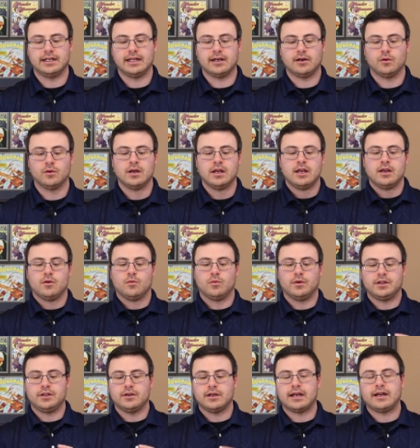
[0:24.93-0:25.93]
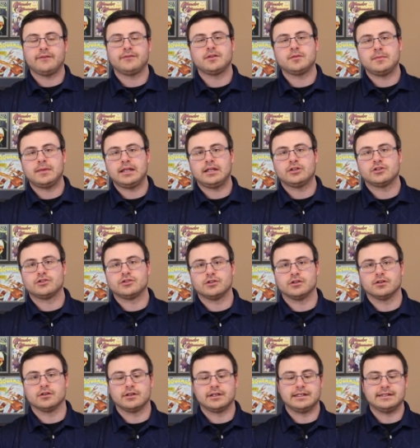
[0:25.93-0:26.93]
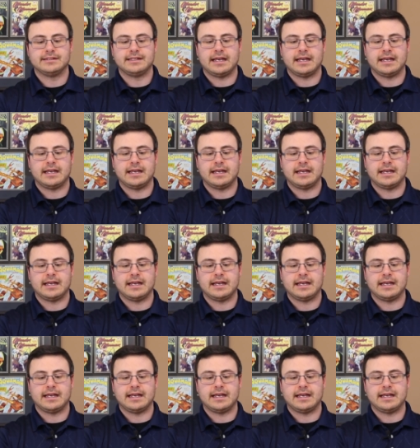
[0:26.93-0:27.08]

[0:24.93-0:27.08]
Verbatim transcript: Now, what you have to make sure is